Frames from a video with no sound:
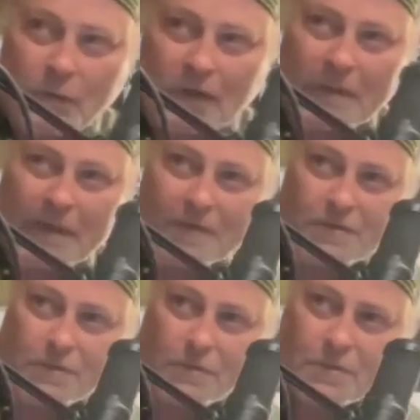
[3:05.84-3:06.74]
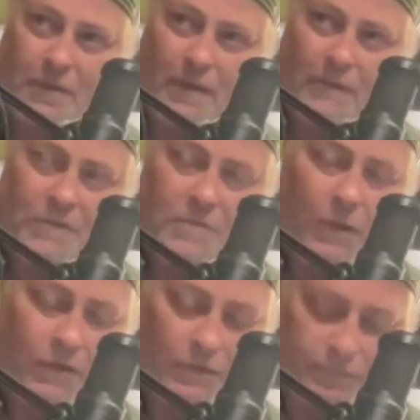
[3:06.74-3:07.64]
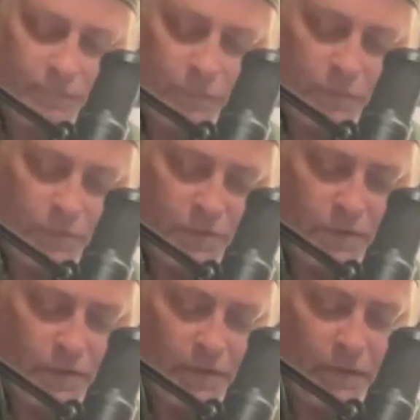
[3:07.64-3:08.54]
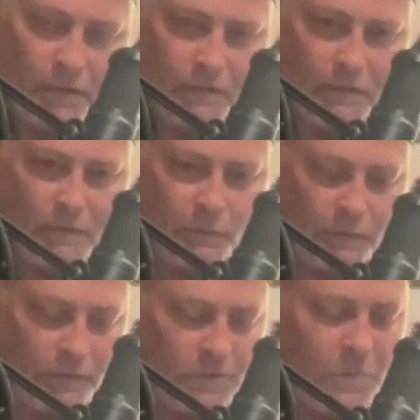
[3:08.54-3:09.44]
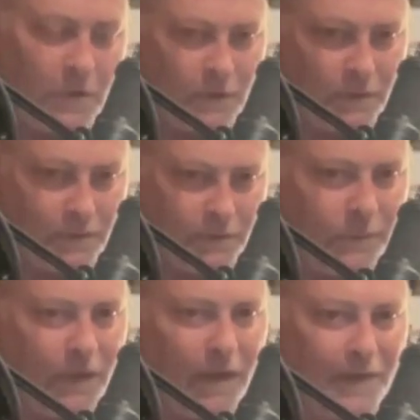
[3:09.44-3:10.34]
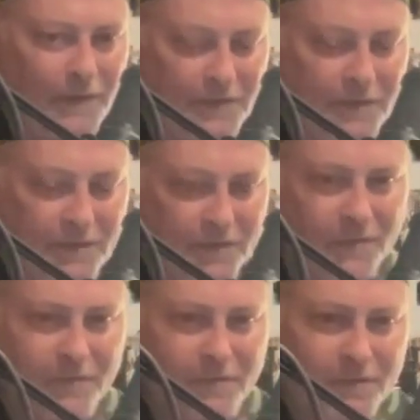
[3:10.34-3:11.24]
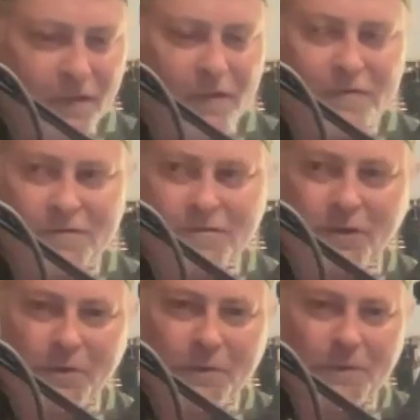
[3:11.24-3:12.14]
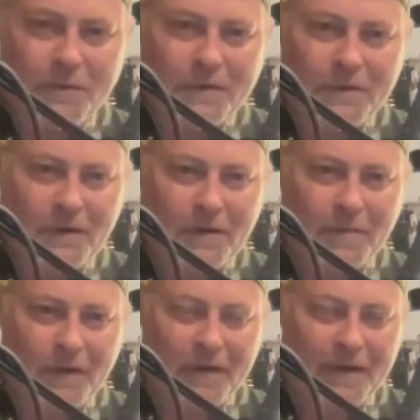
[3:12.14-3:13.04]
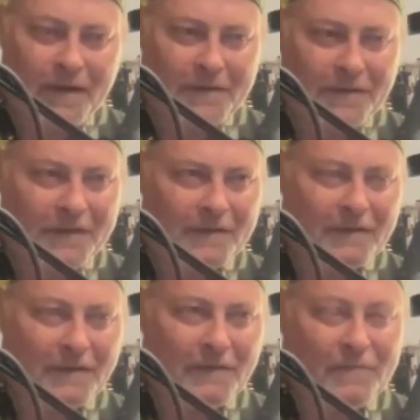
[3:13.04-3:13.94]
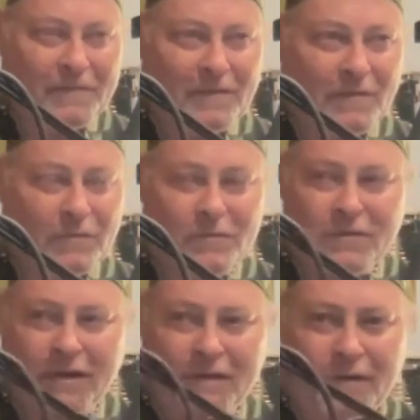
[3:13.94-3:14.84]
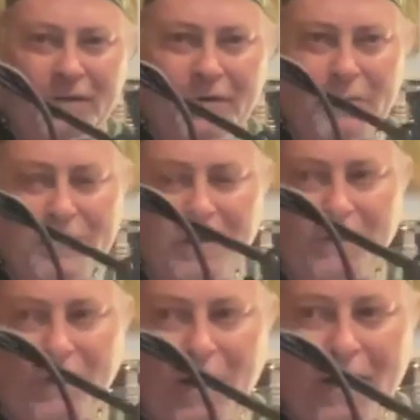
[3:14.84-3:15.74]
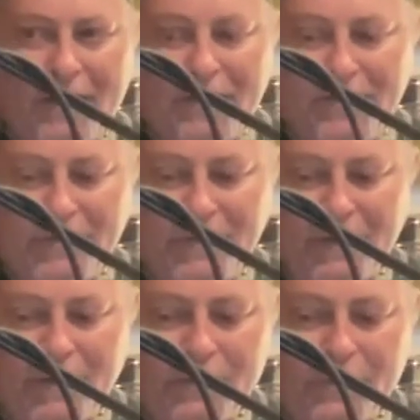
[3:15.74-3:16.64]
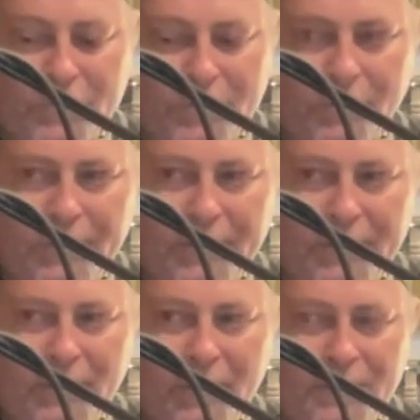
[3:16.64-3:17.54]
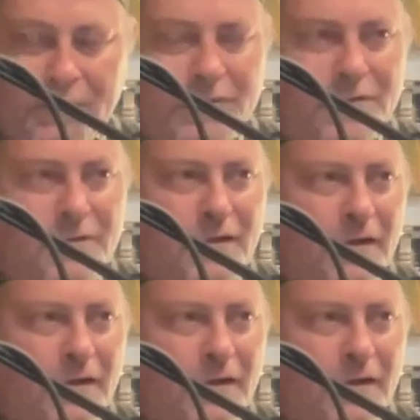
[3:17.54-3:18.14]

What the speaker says: managed to do is I have a smaller flute, which is the smaller the flute, the higher the key. I had it was kind of a high key that I don't usually play in concerts,